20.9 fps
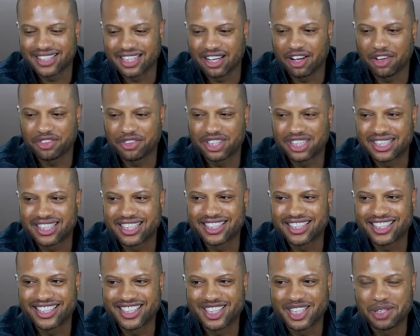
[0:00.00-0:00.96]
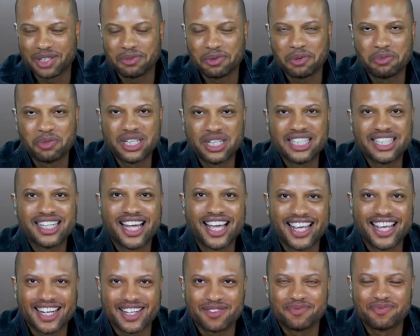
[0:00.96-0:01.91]
authenticity when we
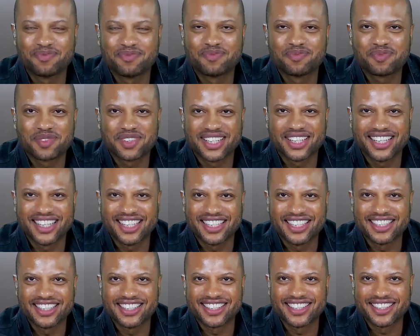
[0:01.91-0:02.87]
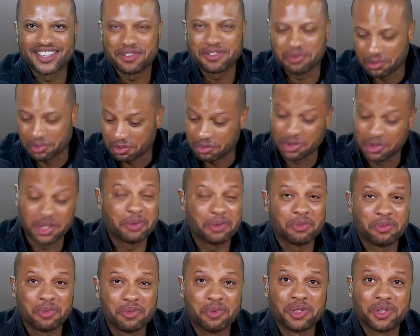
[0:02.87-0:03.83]
date is
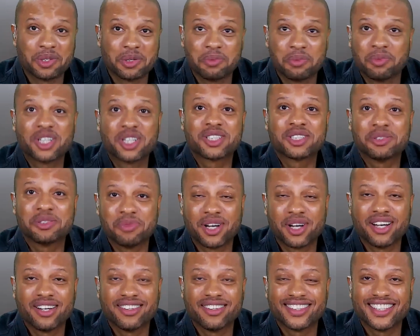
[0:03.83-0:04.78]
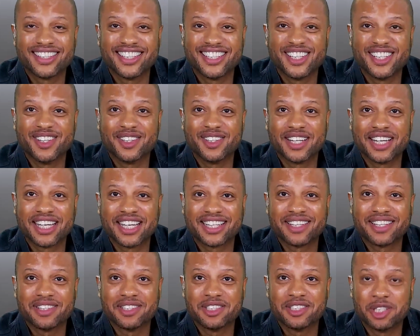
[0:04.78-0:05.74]
really what the book's about, you know, like
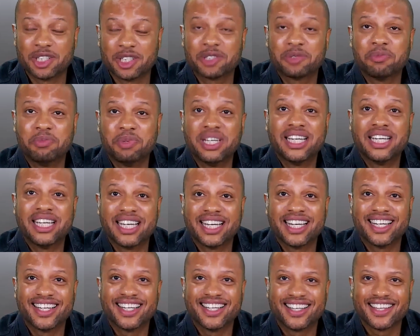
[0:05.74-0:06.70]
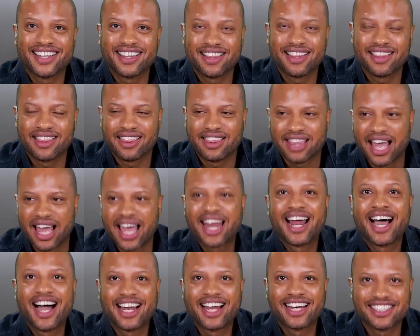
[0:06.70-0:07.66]
just mm-hmm. being that
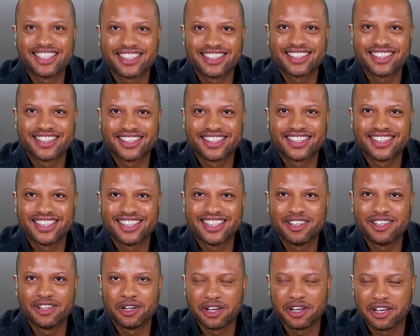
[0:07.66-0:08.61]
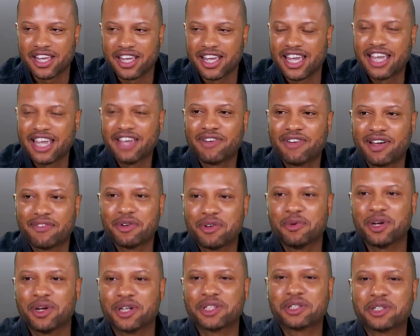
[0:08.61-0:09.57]
honest. You know, if
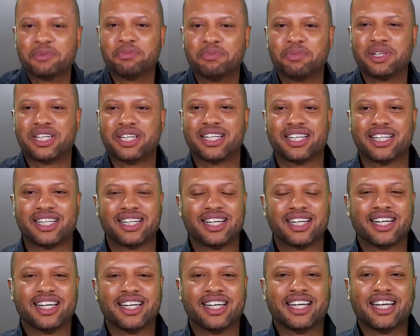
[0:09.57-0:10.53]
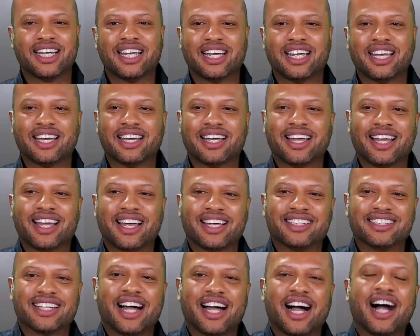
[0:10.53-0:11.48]
everyone could be eh,
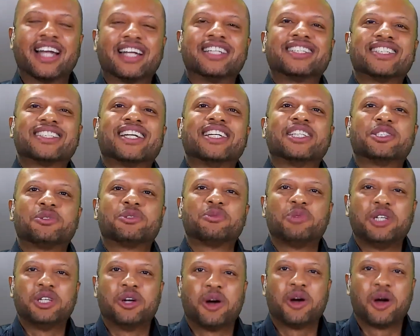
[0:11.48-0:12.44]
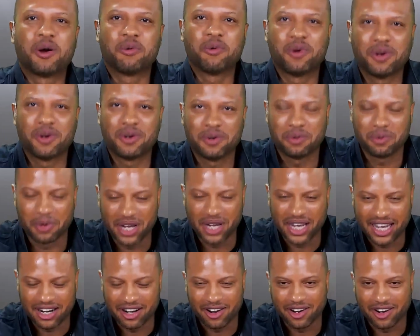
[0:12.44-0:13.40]
as honest as we are
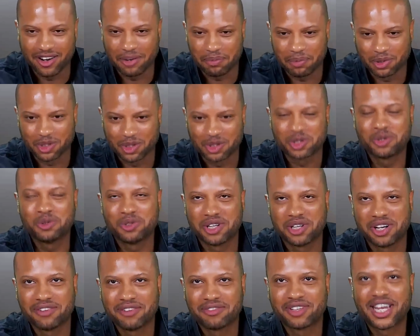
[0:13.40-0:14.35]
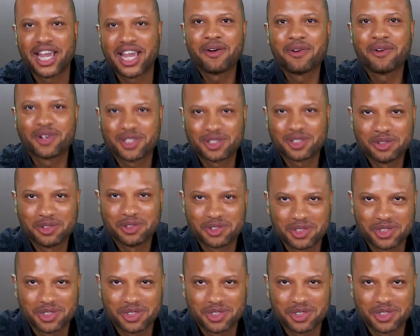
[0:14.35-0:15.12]
in our pursuit of characters